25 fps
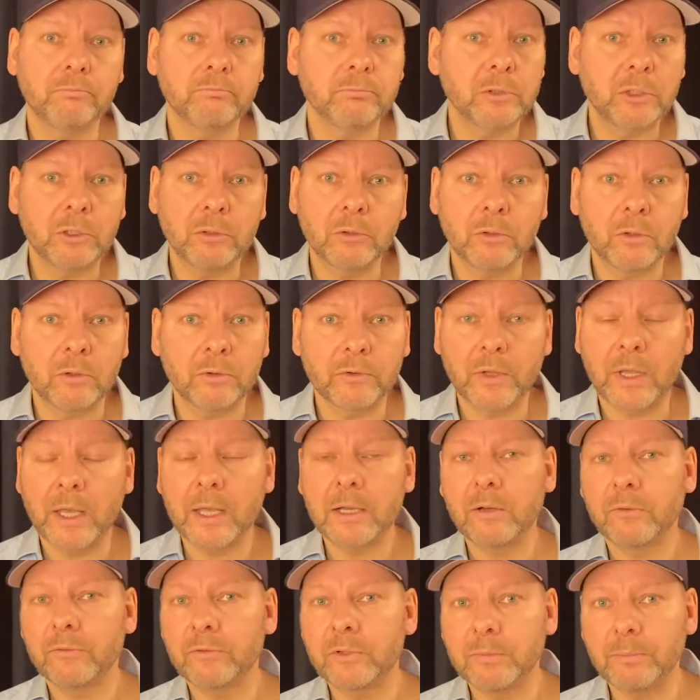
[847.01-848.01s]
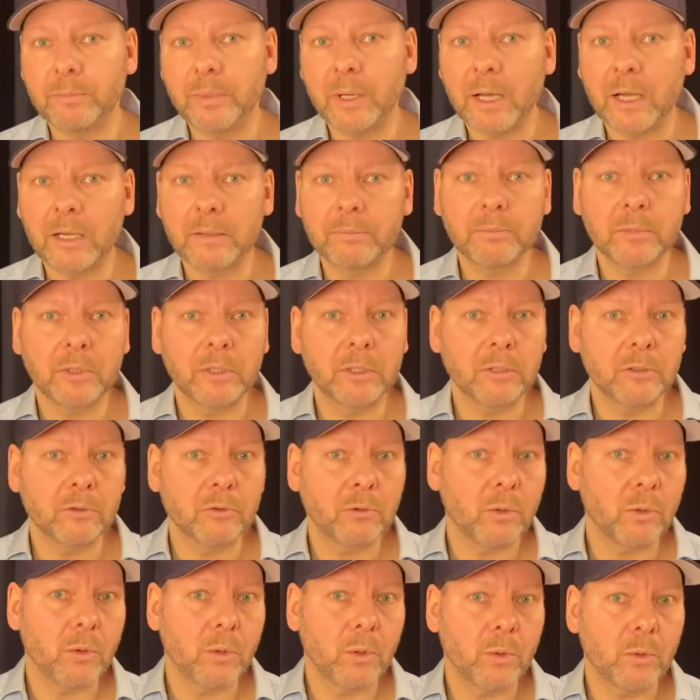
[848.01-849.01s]
you know, the head of department
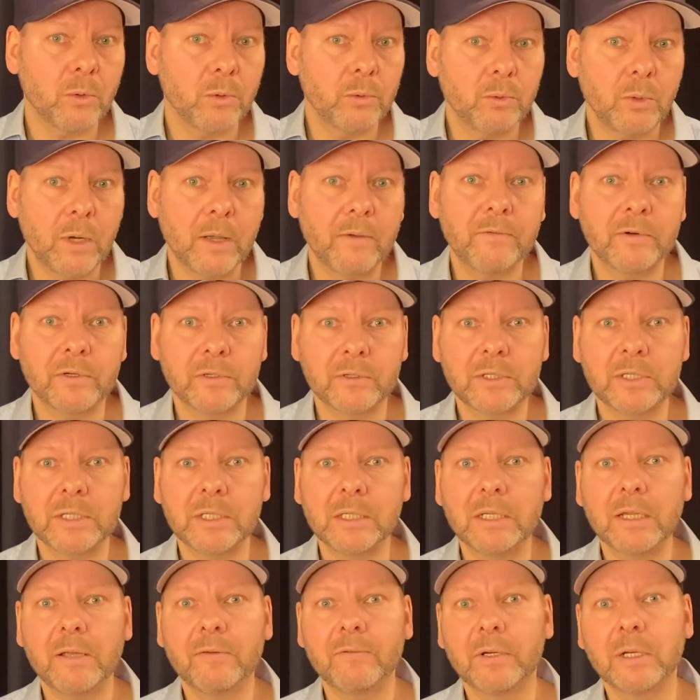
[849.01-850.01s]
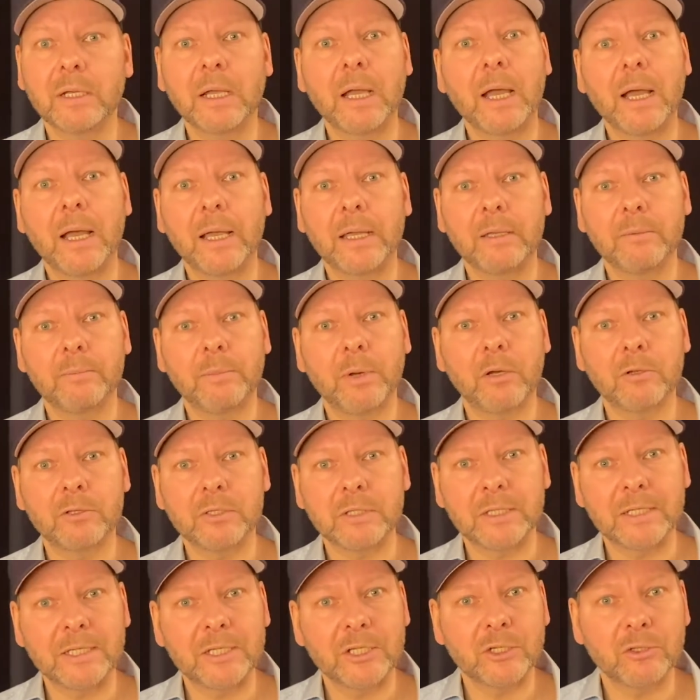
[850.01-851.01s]
or whoever C-level guy about
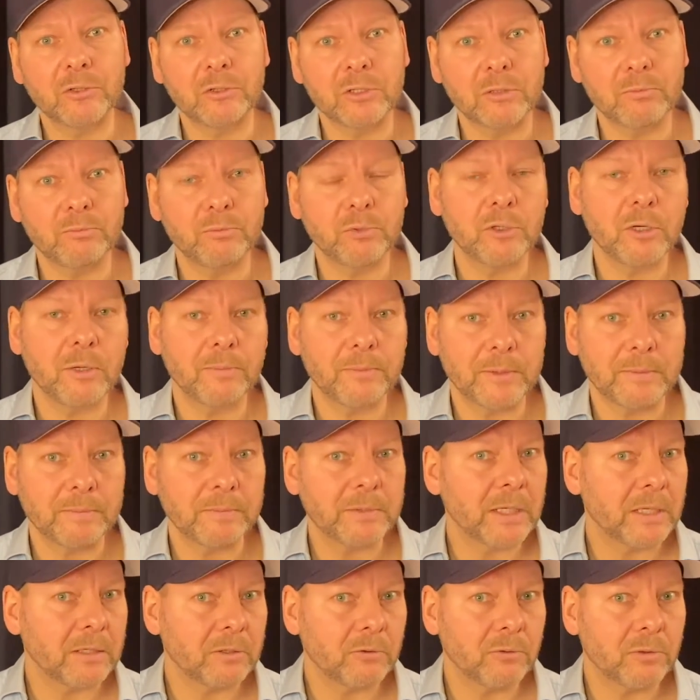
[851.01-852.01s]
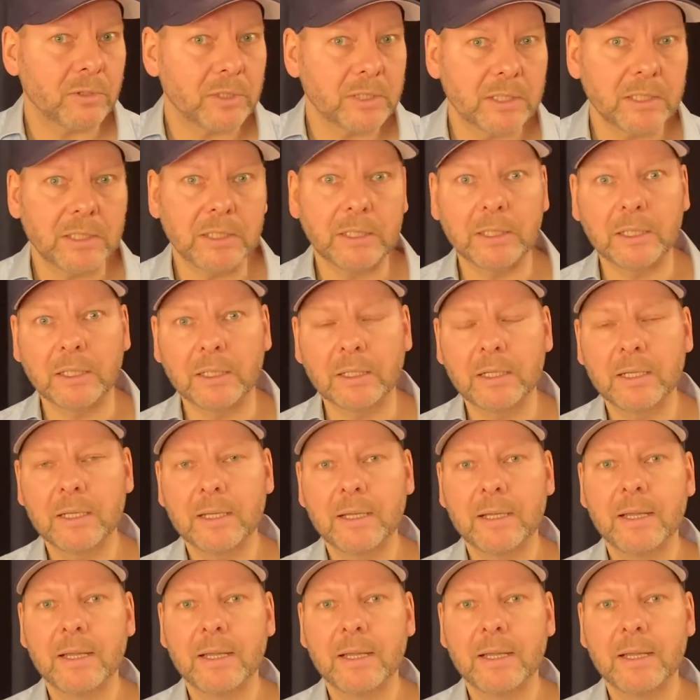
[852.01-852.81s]
the issues and problems that you are seeing.